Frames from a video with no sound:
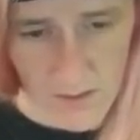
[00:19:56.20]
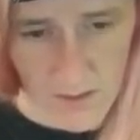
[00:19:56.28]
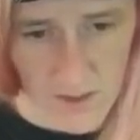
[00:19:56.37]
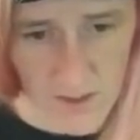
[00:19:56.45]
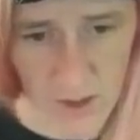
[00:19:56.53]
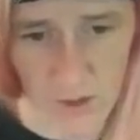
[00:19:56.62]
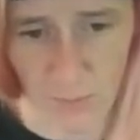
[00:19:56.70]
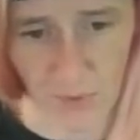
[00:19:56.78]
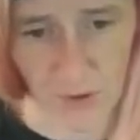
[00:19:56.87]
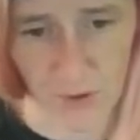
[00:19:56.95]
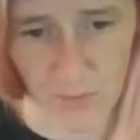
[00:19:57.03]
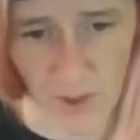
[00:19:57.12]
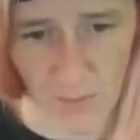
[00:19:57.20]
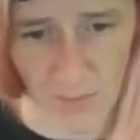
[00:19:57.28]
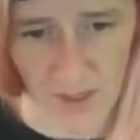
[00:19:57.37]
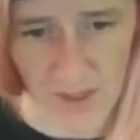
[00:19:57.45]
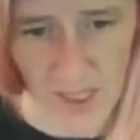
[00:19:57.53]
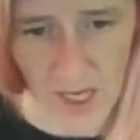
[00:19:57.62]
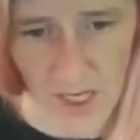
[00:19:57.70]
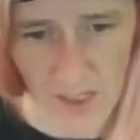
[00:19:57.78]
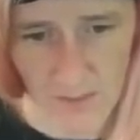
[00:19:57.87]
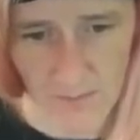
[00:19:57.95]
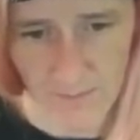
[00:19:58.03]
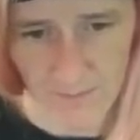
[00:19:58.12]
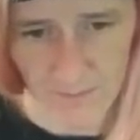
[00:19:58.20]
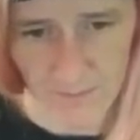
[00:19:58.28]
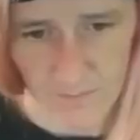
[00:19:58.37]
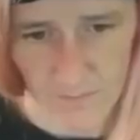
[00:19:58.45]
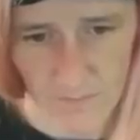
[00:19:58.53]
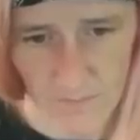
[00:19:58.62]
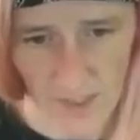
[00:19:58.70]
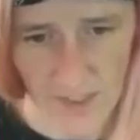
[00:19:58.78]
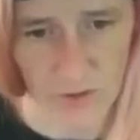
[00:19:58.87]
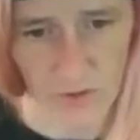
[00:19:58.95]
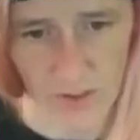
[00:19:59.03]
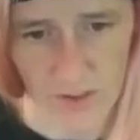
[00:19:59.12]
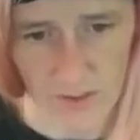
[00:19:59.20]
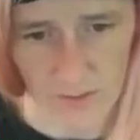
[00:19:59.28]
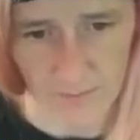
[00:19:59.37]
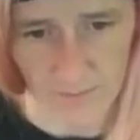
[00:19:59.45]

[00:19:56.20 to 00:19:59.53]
It just bloomed up like that? That's crazy.